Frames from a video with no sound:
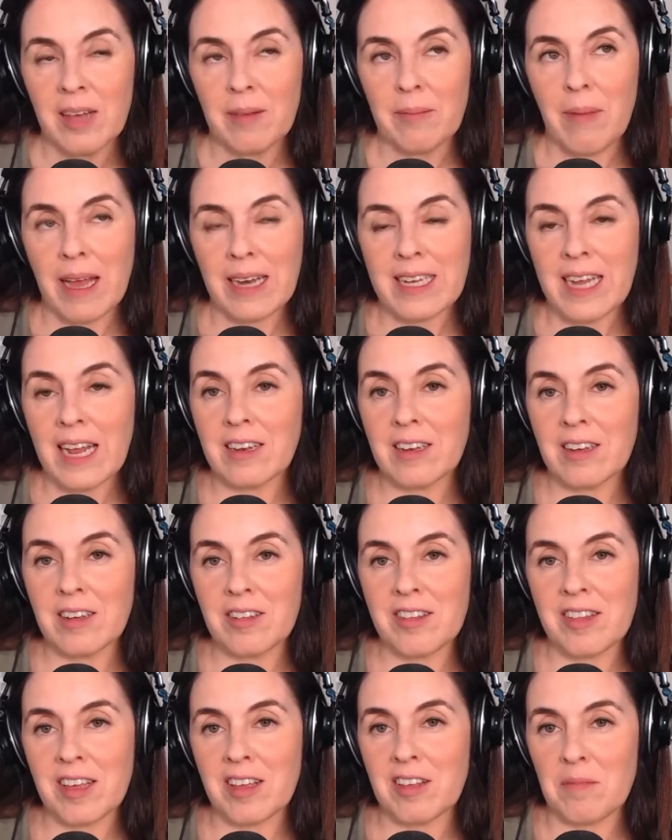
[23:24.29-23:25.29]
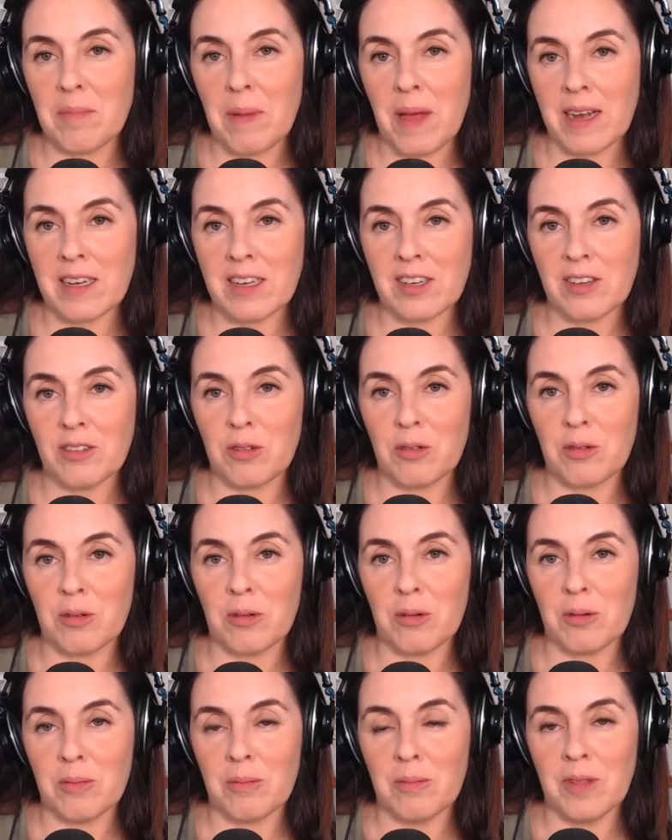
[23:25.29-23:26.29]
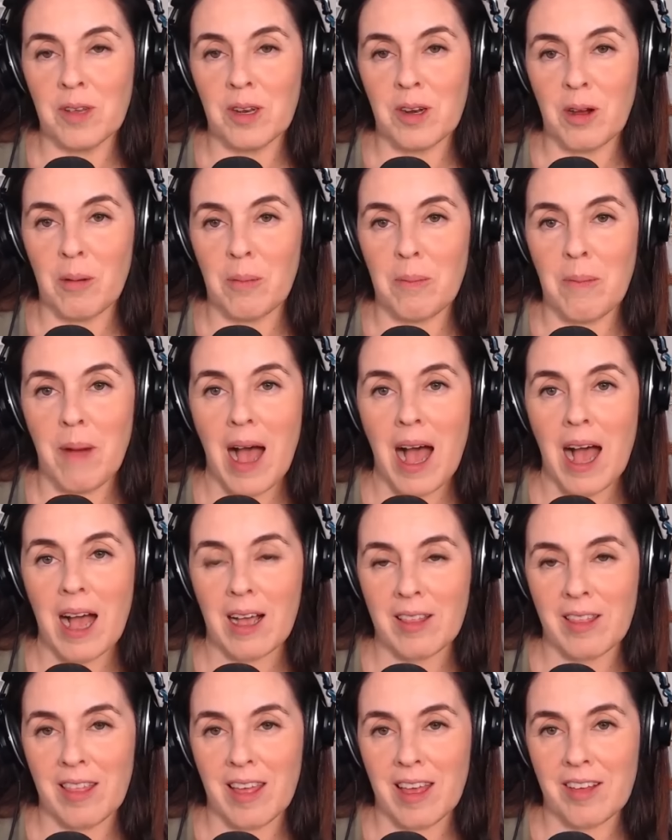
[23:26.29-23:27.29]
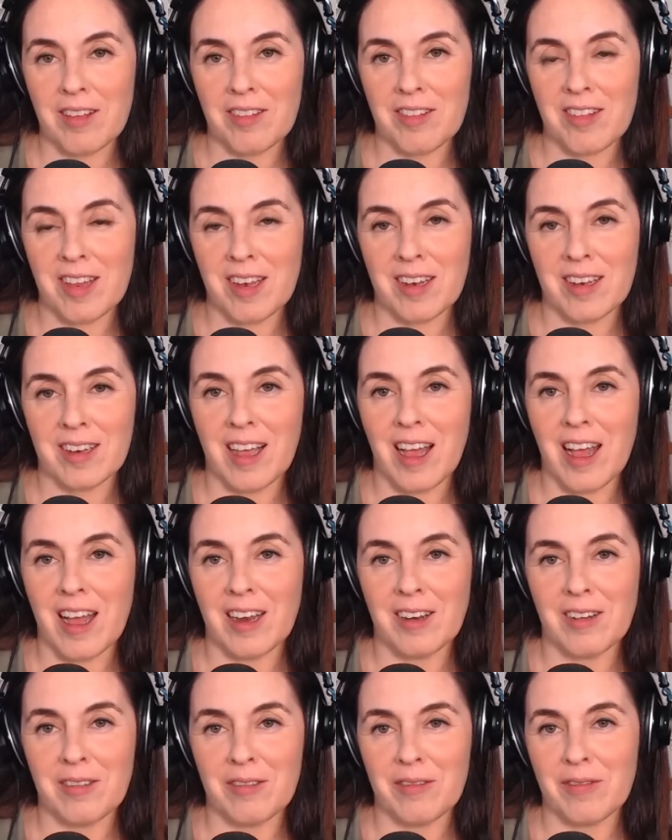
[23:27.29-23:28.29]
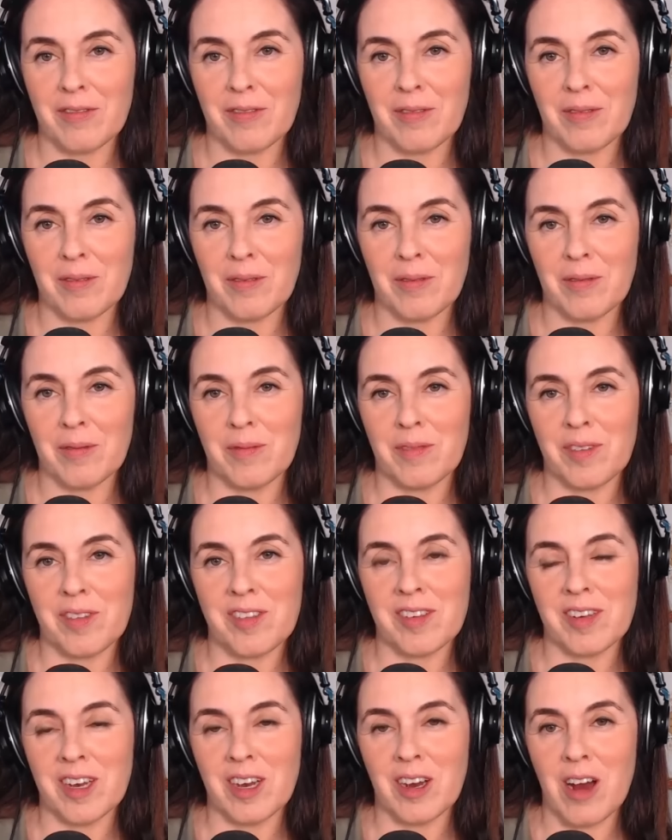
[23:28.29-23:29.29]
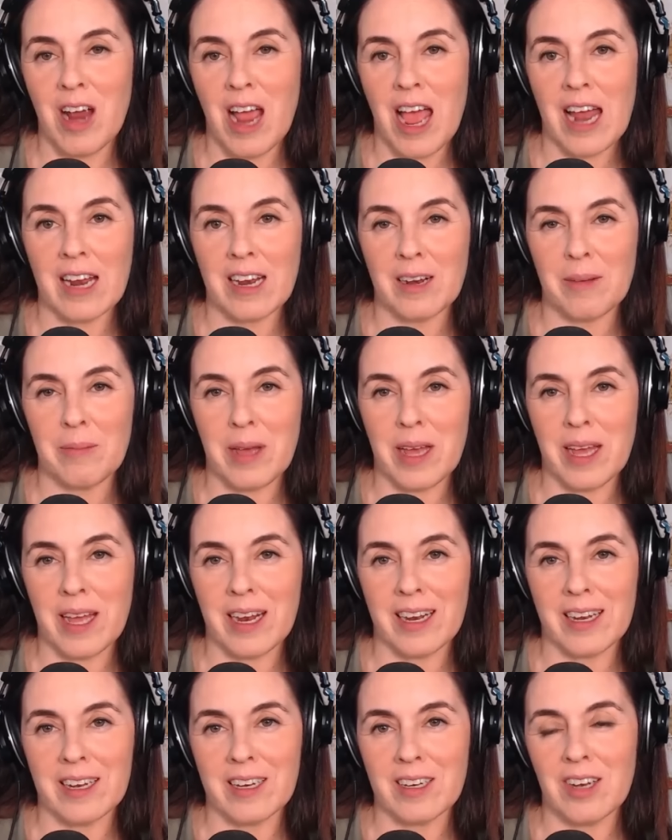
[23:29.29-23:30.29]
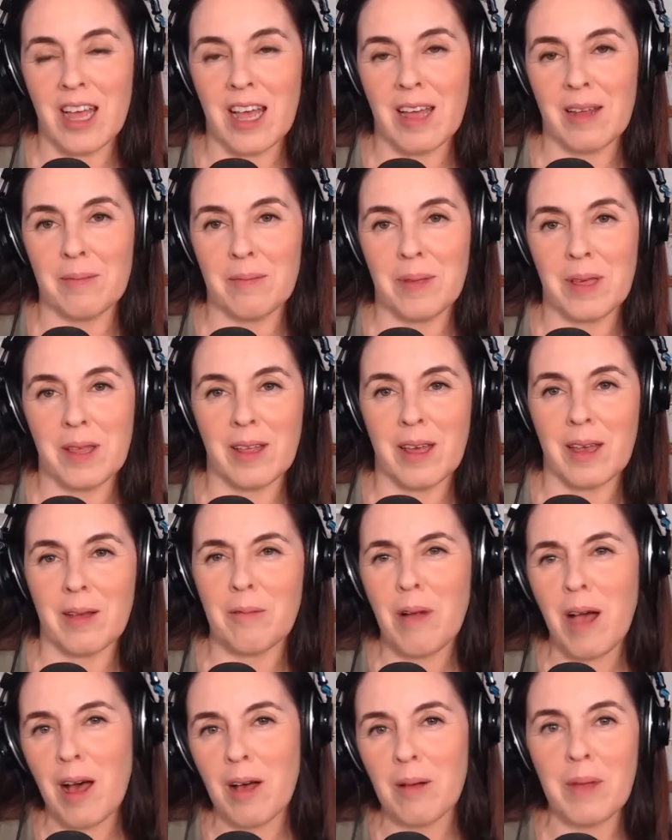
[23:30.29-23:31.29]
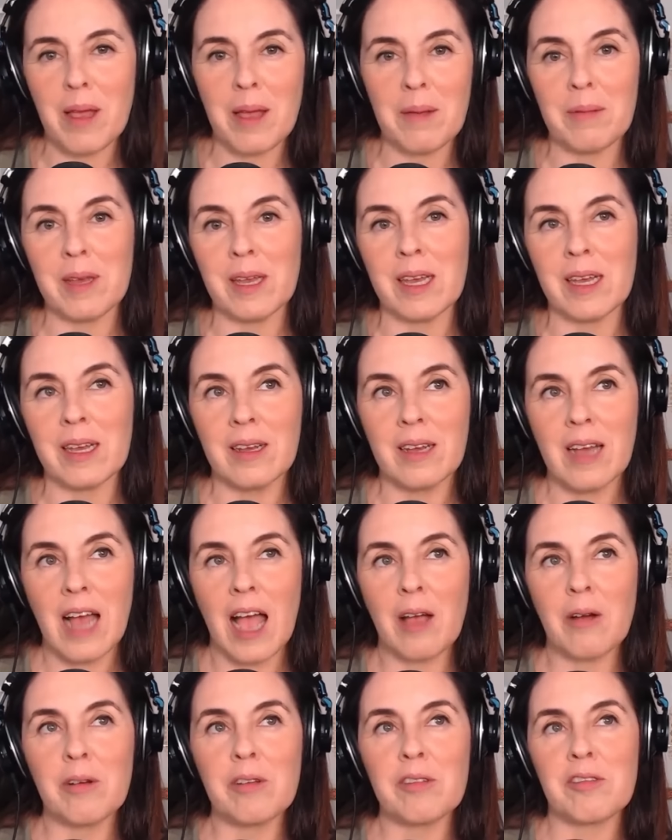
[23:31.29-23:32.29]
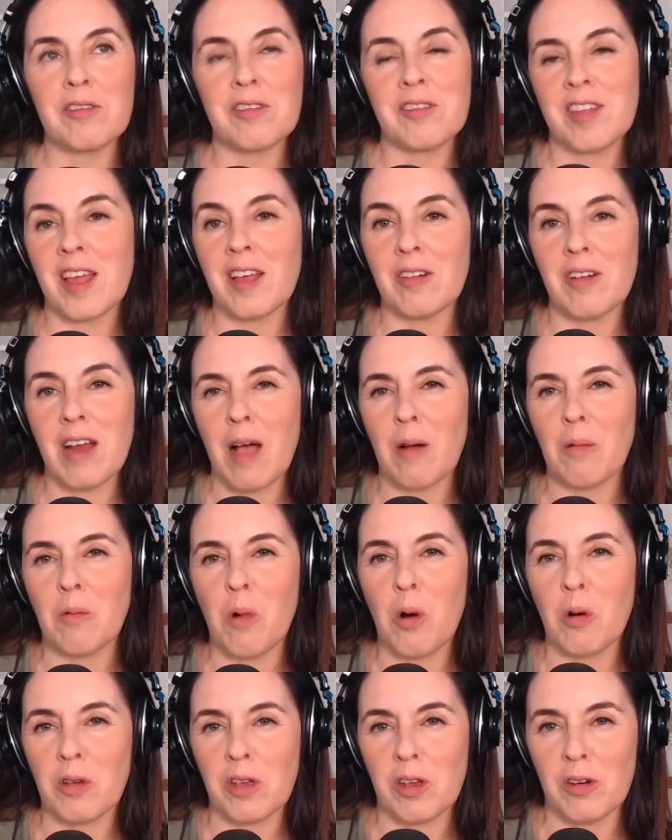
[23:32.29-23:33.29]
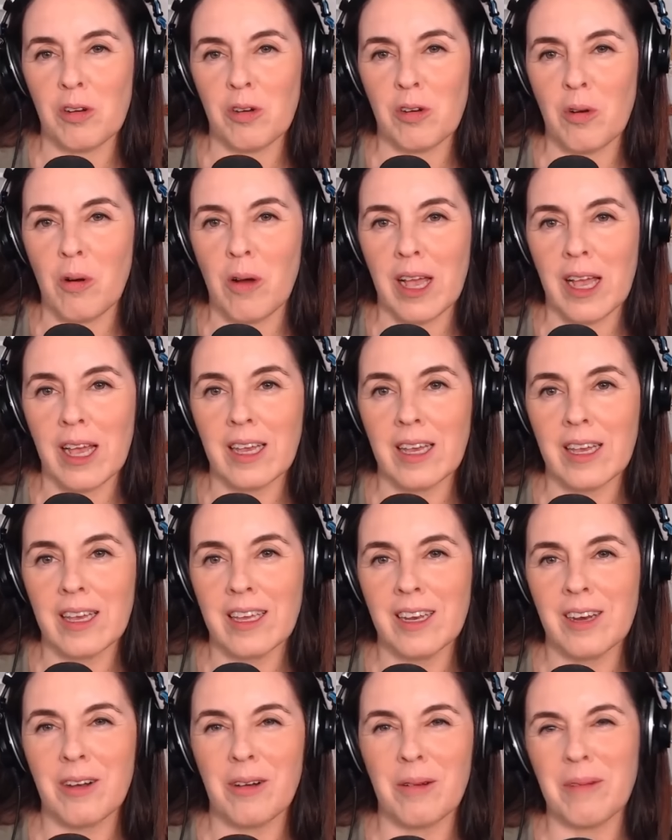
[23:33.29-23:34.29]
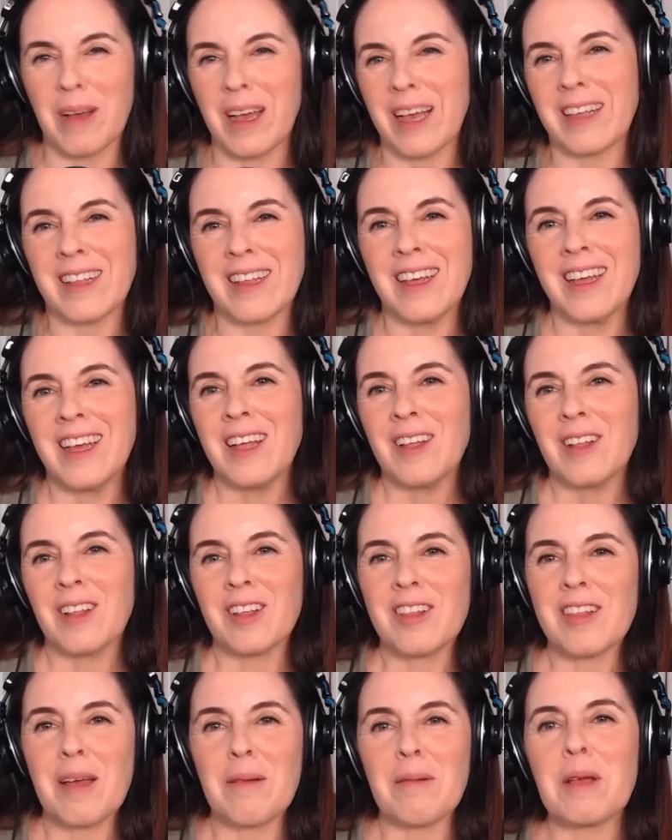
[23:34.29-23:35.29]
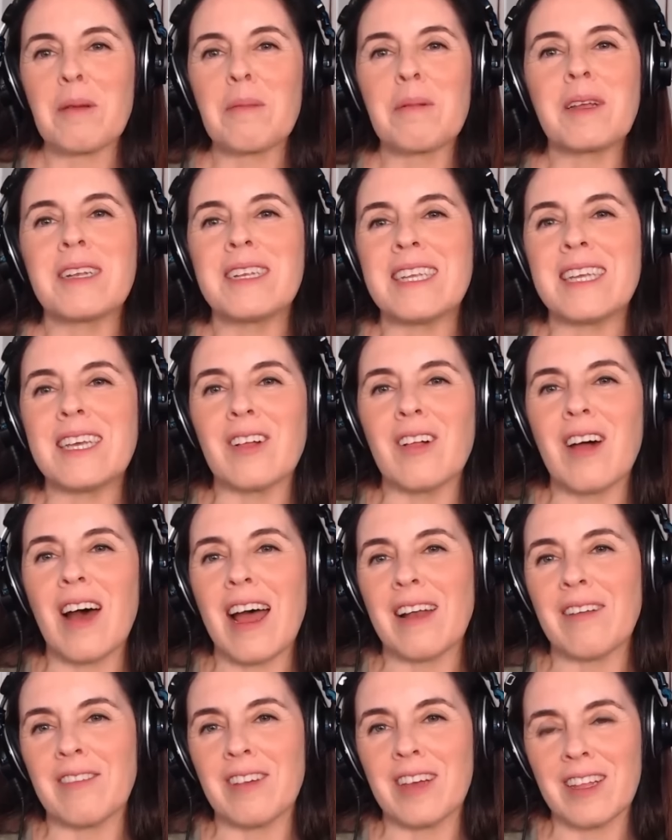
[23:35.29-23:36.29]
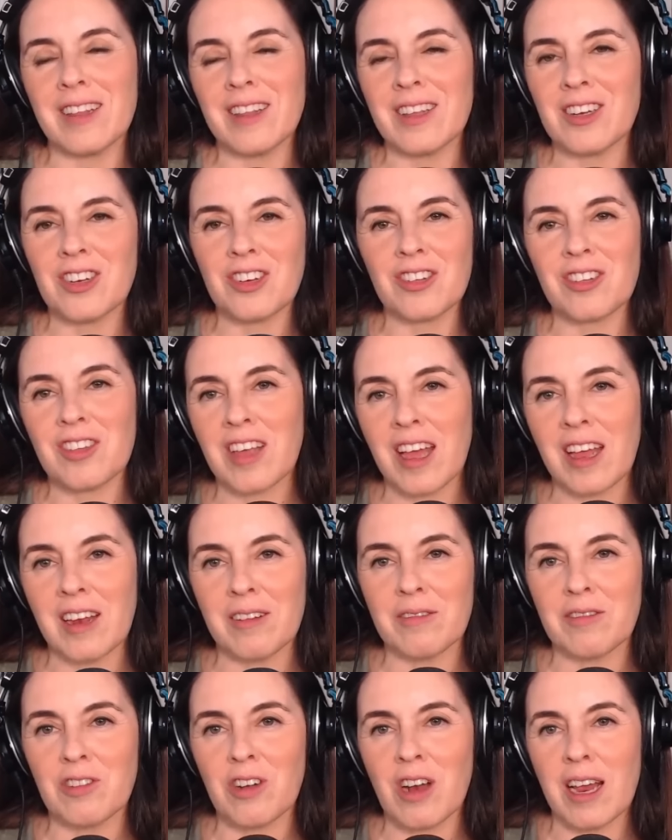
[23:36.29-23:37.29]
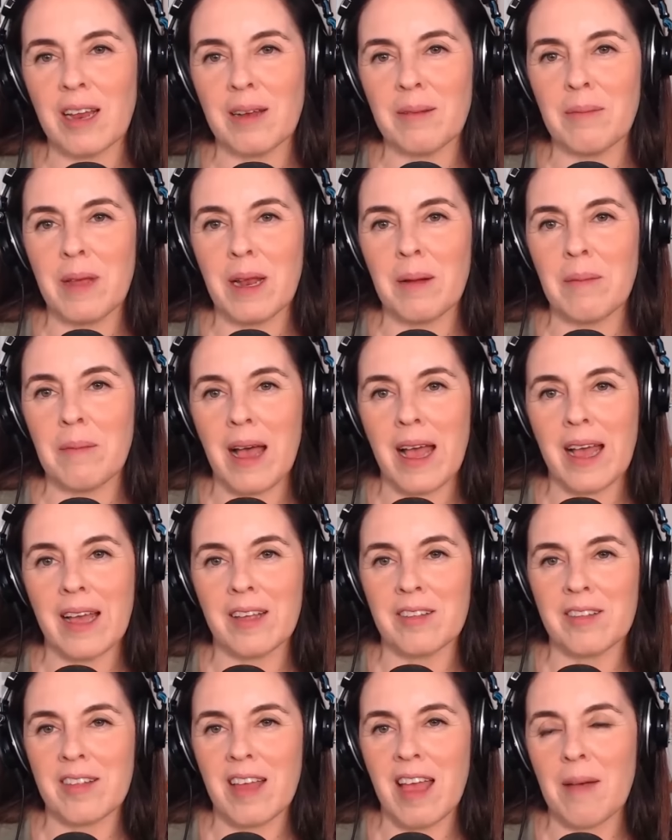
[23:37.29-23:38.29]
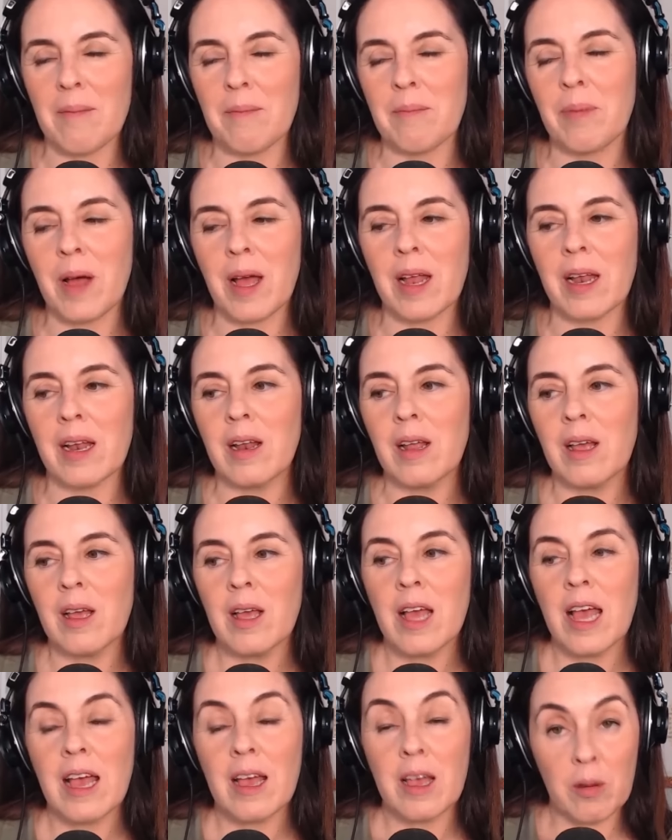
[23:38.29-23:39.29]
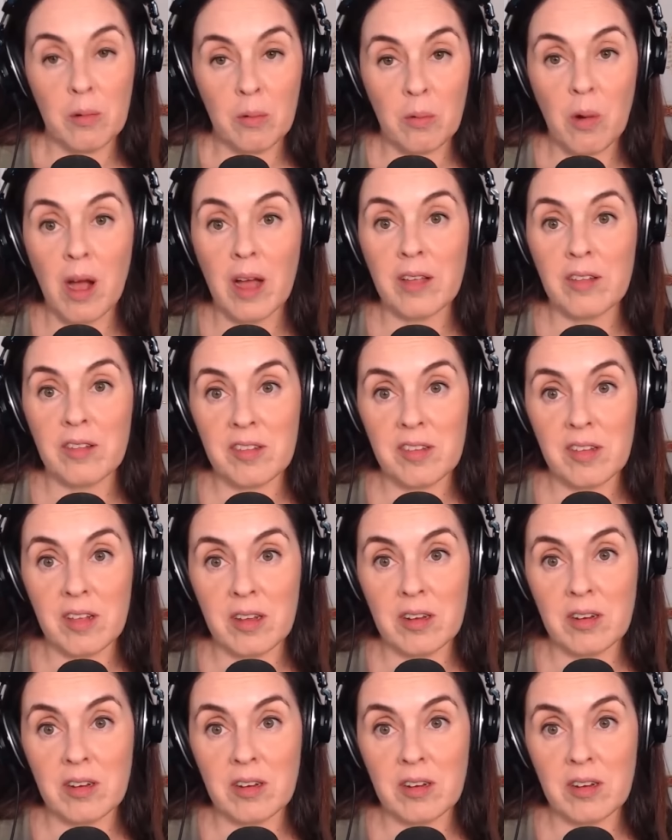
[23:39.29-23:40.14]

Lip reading: My tendency has been to, you know, mock this and kind of sneer at it a bit and be like, well, maybe I always used to say you're not woke, you're annoying. You know, I'm like, let's not make a big deal out of it. Let's just kind of try and minimize. But it was,